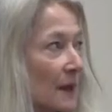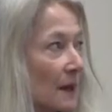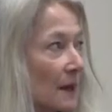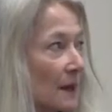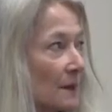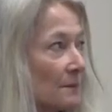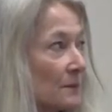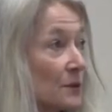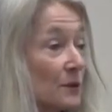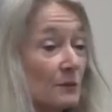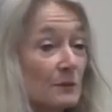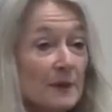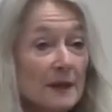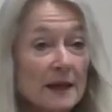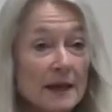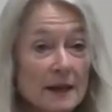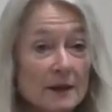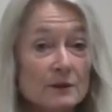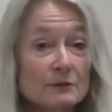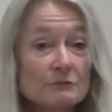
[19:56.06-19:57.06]

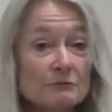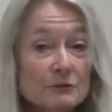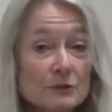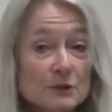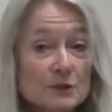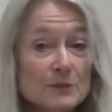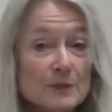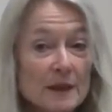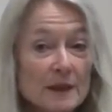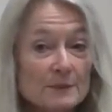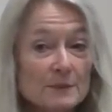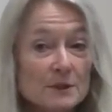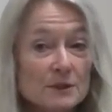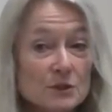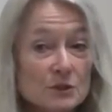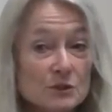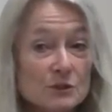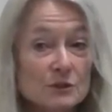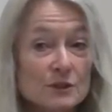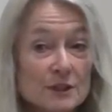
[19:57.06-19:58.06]
movement out of First
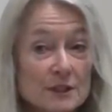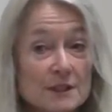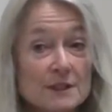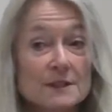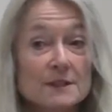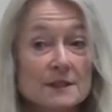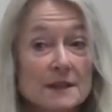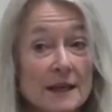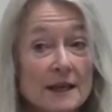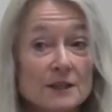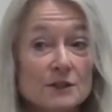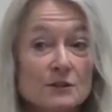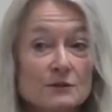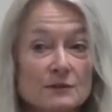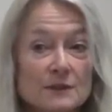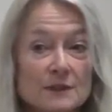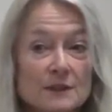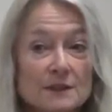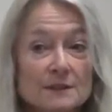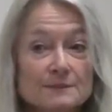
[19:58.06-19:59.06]
Baptist Church East
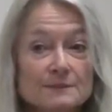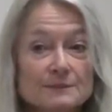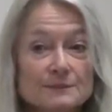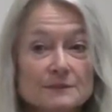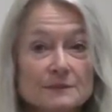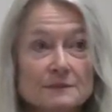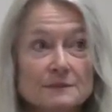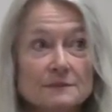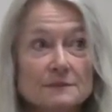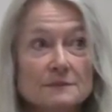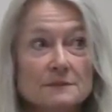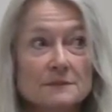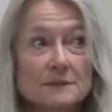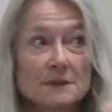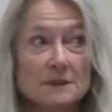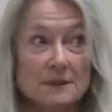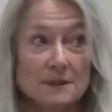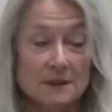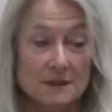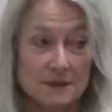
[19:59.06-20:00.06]
Nashville.
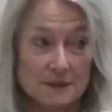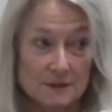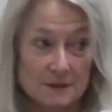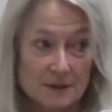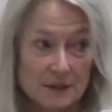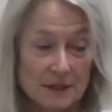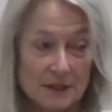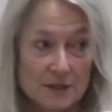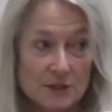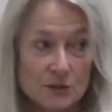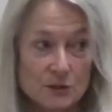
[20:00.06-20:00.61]
The high